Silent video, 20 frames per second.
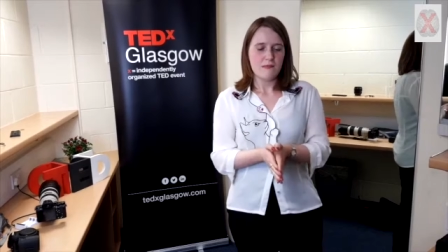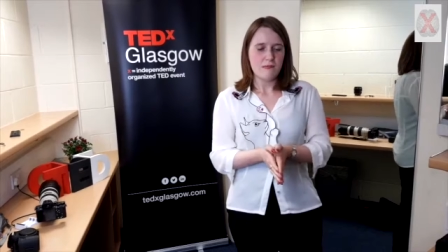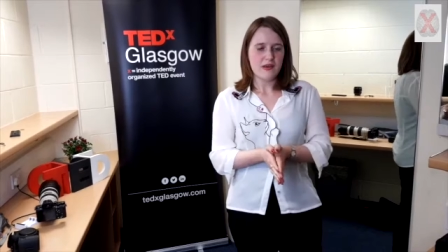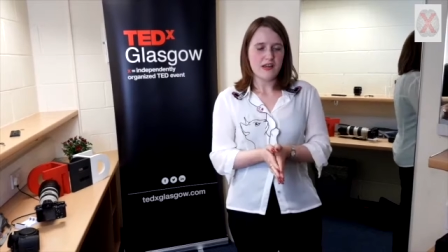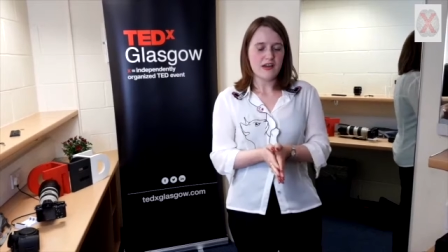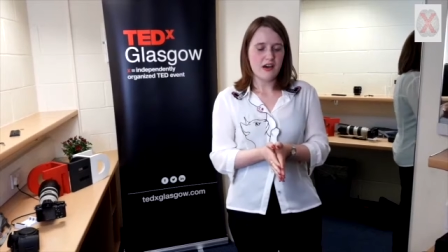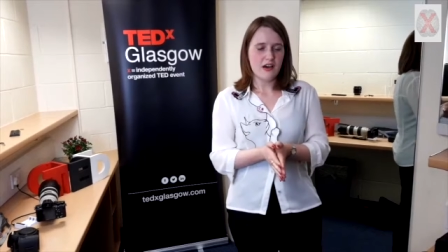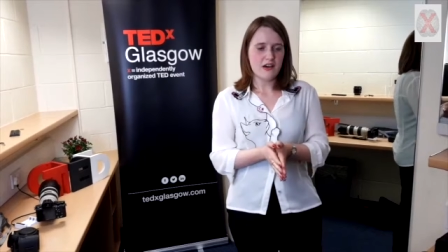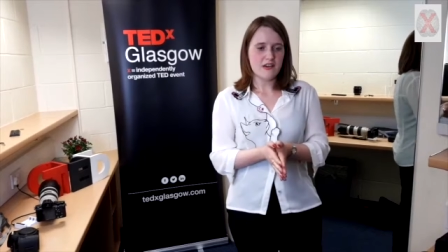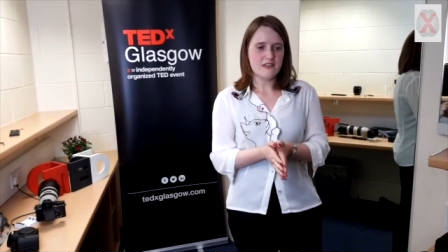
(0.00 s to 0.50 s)

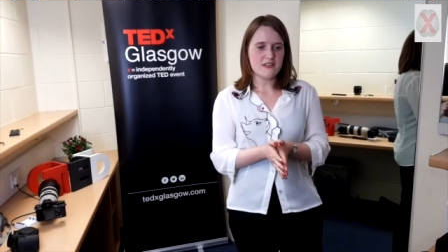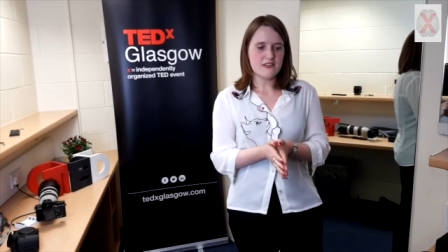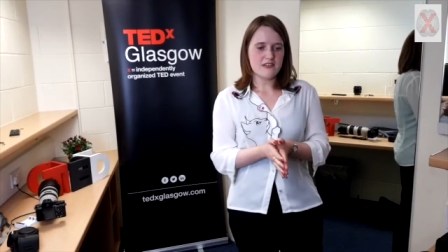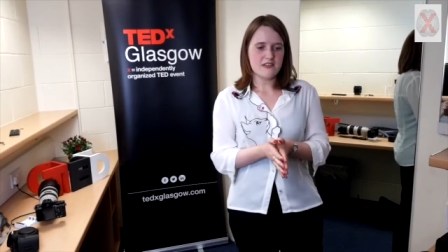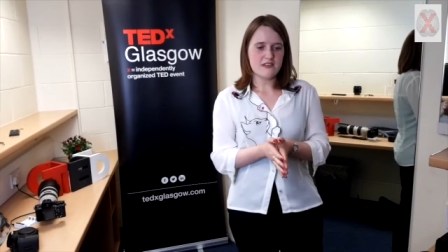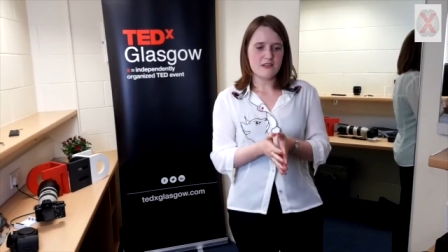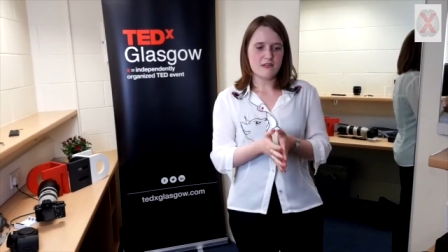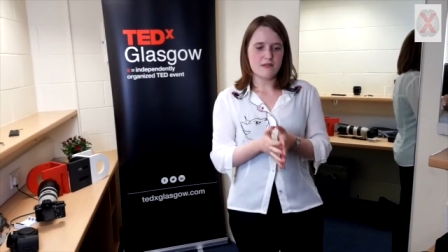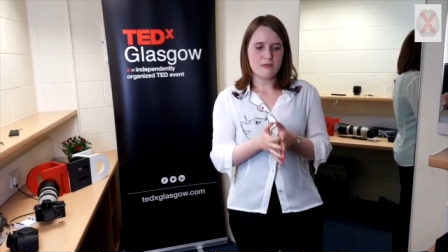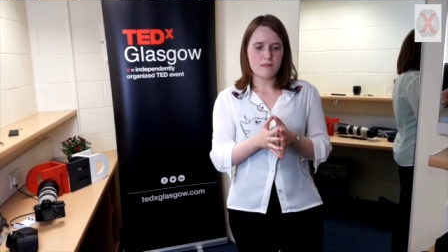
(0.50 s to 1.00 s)

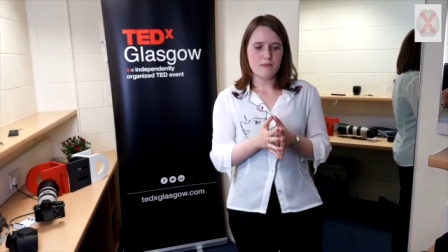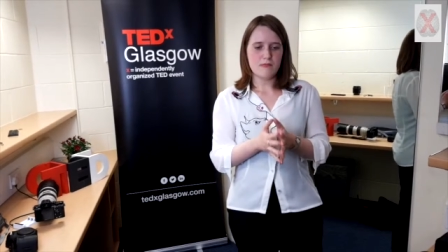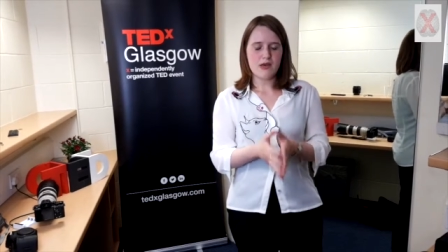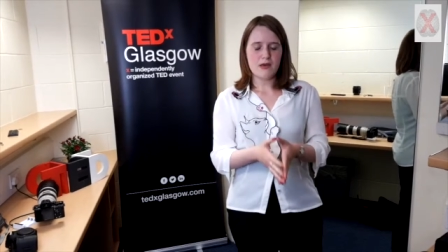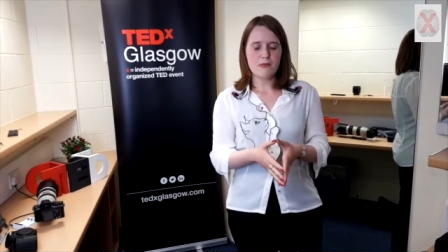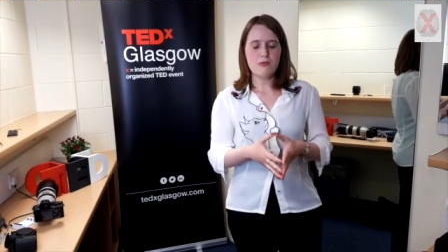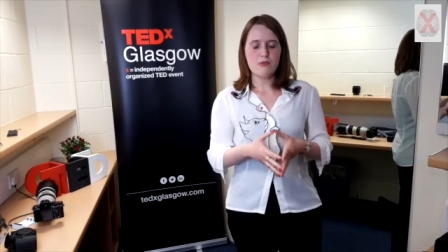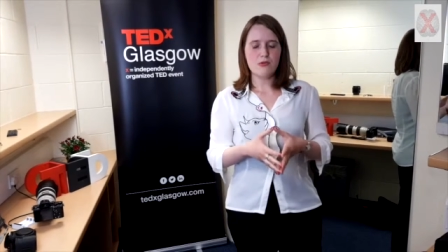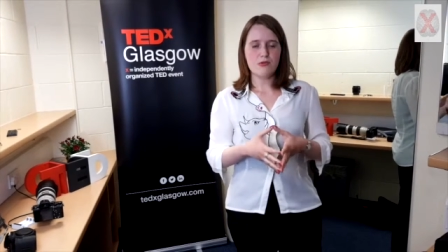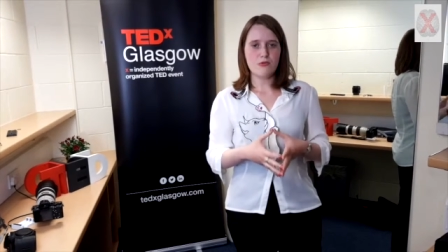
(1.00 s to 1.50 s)
because
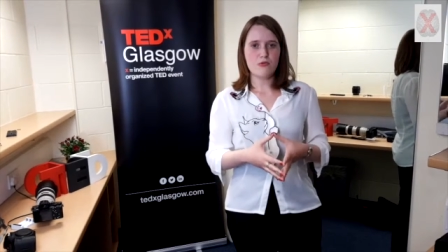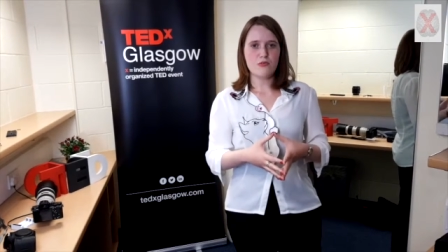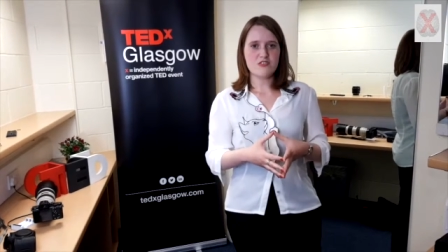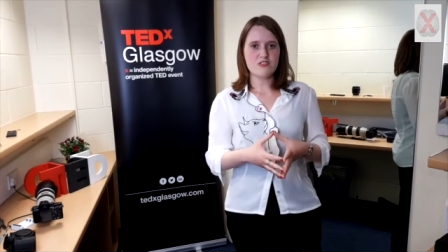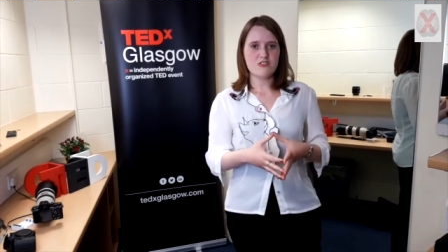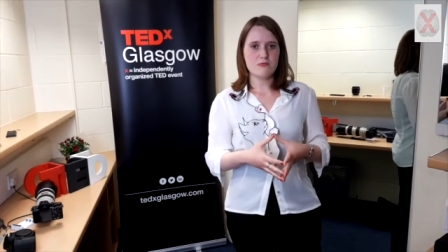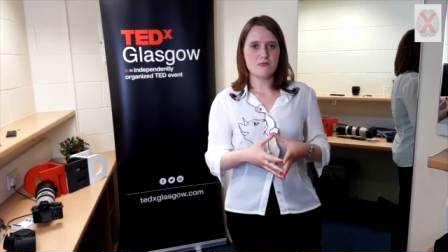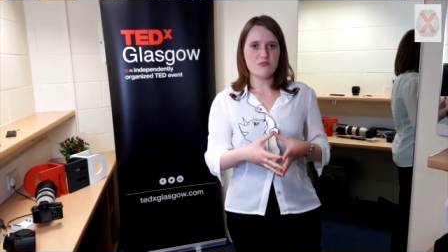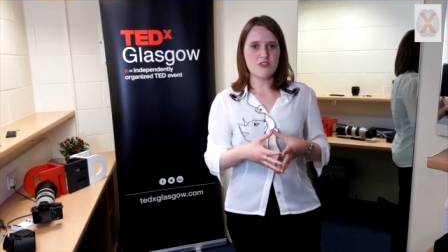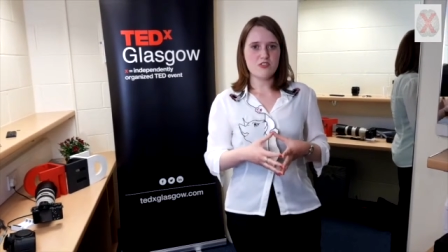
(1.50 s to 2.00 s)
people with
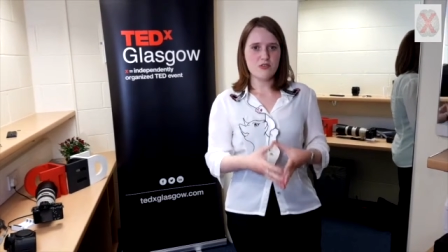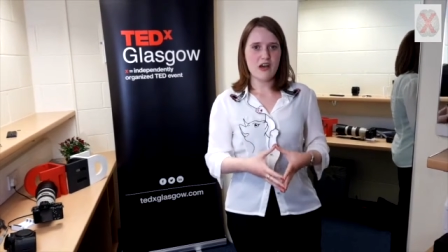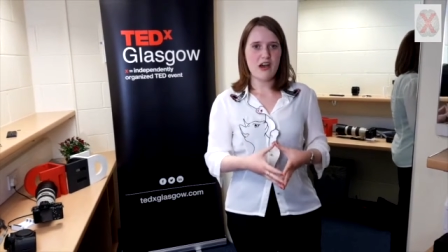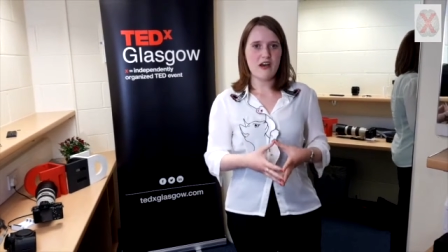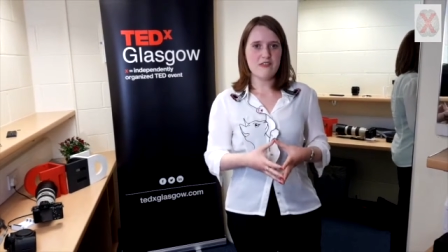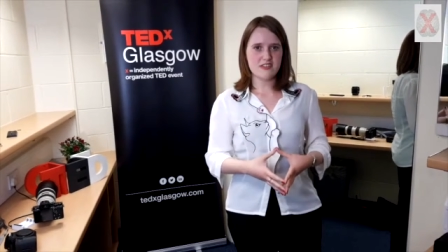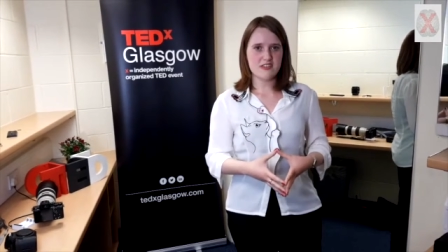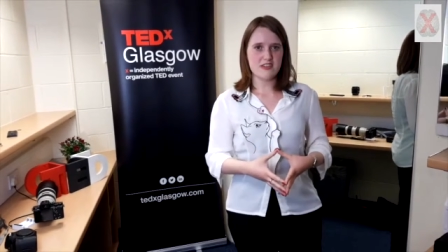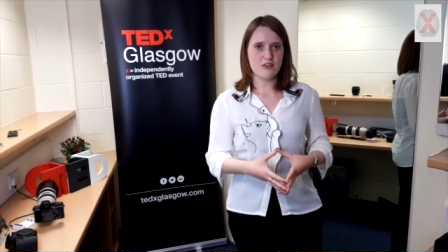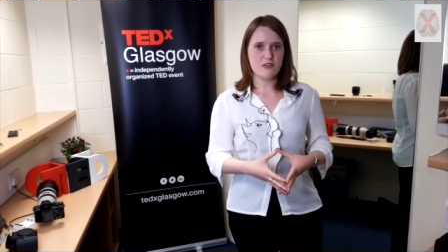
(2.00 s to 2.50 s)
autism do
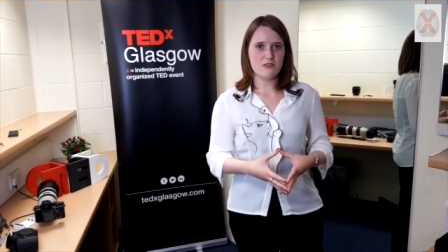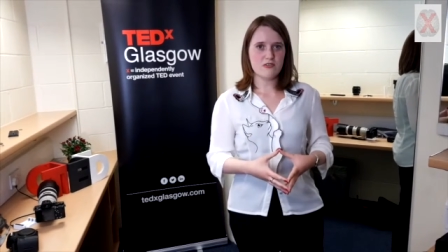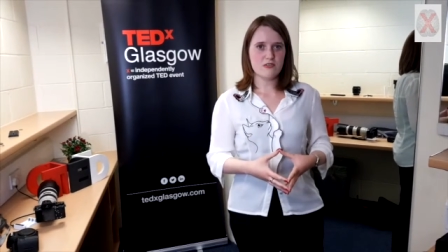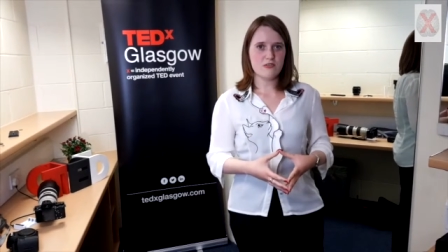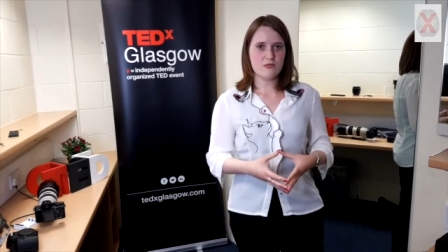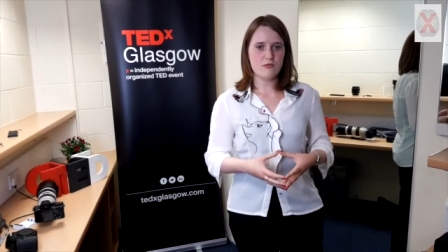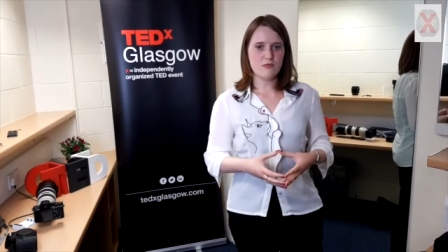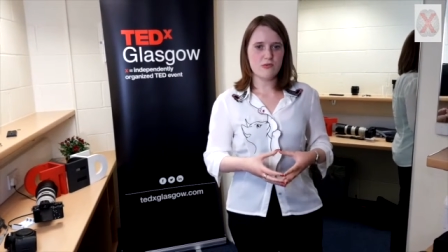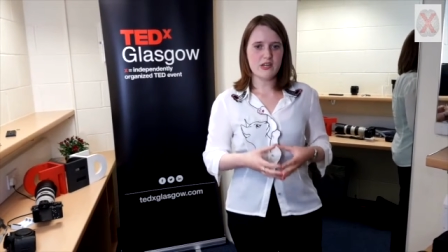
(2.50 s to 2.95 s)
have skills.